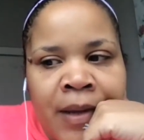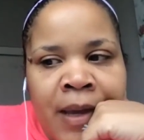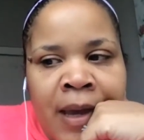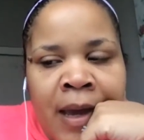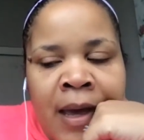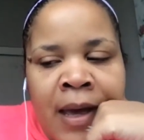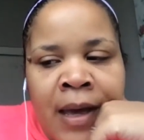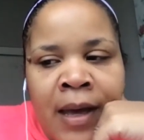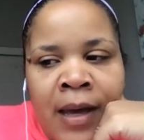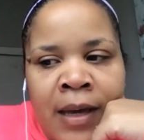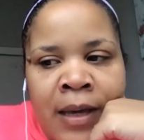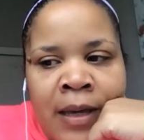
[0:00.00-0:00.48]

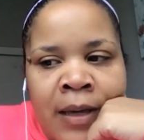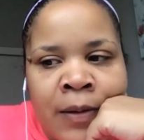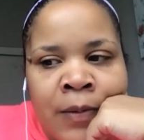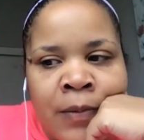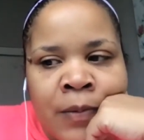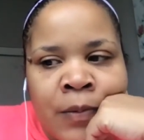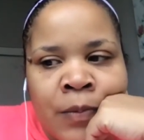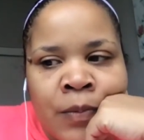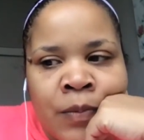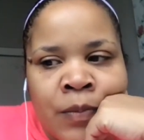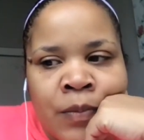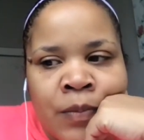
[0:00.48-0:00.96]
I
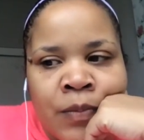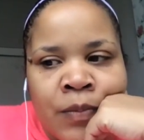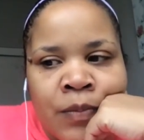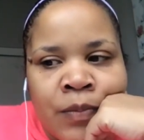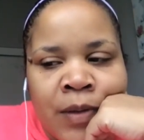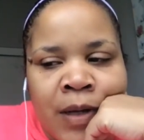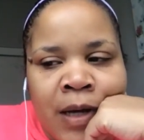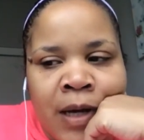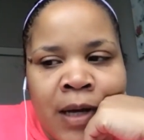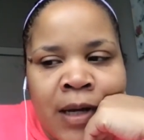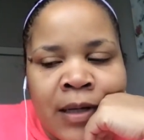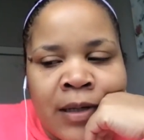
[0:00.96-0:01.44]

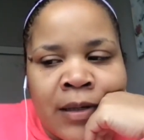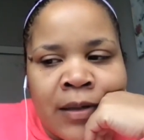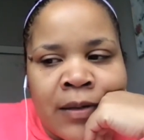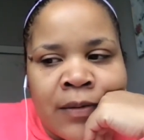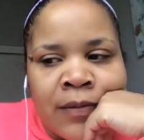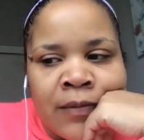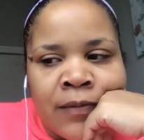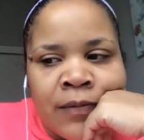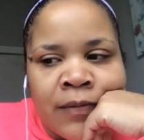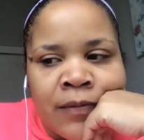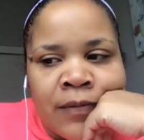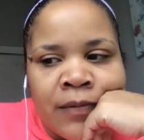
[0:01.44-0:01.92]
kind of